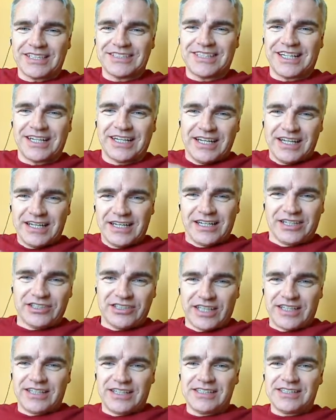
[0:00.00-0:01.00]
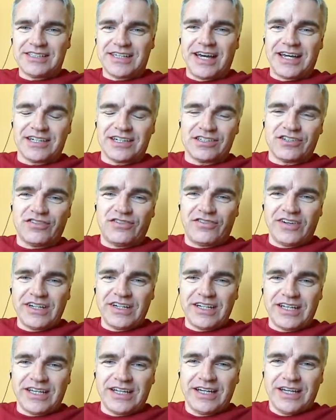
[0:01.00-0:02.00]
say, this guy is
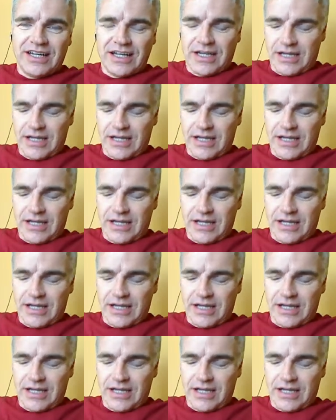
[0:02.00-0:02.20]
funny,